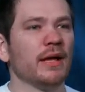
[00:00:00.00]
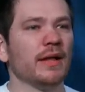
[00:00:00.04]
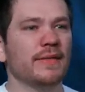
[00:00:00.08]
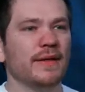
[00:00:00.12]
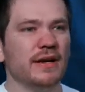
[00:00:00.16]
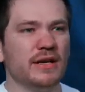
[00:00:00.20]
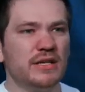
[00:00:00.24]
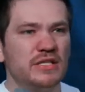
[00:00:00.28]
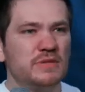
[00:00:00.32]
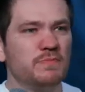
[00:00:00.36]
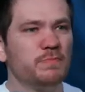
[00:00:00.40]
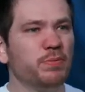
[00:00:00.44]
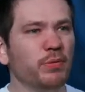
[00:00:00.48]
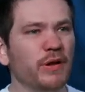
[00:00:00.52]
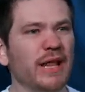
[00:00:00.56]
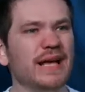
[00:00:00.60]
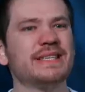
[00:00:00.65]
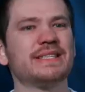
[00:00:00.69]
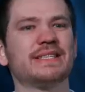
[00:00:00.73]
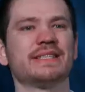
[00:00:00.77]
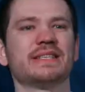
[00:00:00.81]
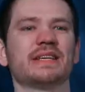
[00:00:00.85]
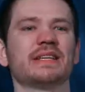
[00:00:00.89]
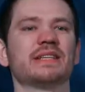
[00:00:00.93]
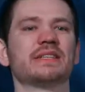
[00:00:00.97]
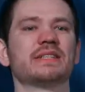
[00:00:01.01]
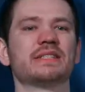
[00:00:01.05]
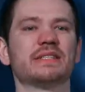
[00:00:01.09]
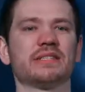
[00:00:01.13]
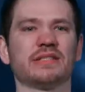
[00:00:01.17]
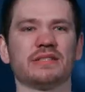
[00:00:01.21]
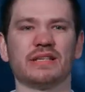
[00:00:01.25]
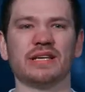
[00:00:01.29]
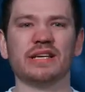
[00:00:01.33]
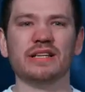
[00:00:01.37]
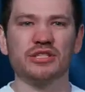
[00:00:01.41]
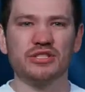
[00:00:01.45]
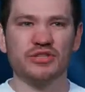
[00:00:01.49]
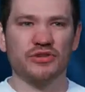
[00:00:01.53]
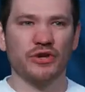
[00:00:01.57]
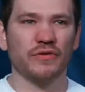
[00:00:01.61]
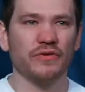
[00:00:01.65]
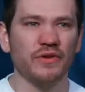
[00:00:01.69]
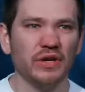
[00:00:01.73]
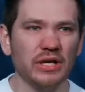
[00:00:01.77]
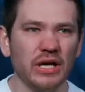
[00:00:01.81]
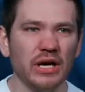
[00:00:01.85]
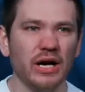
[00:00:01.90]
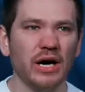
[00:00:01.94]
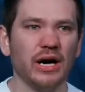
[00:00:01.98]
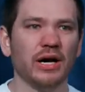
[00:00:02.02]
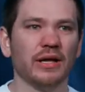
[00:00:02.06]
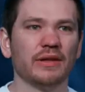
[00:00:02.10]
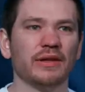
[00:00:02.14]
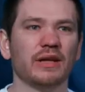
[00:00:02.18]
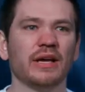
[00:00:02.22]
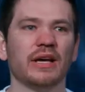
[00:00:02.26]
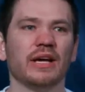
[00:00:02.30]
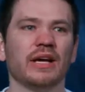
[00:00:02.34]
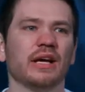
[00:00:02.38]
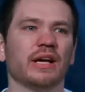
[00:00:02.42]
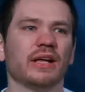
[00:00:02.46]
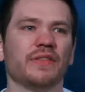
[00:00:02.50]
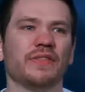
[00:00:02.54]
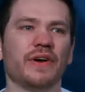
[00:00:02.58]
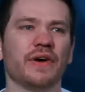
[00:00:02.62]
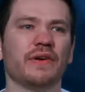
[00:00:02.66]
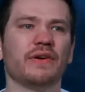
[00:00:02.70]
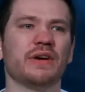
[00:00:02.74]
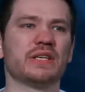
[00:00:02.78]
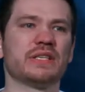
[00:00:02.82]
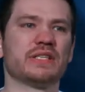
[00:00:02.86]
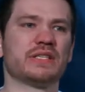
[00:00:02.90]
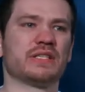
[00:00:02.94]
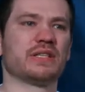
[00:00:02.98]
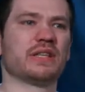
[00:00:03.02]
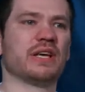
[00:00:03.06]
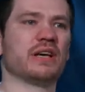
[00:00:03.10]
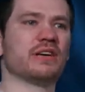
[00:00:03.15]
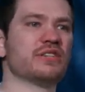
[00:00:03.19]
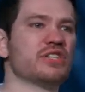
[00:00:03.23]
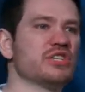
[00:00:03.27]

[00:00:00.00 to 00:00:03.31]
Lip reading: There's blessings in serving God. There's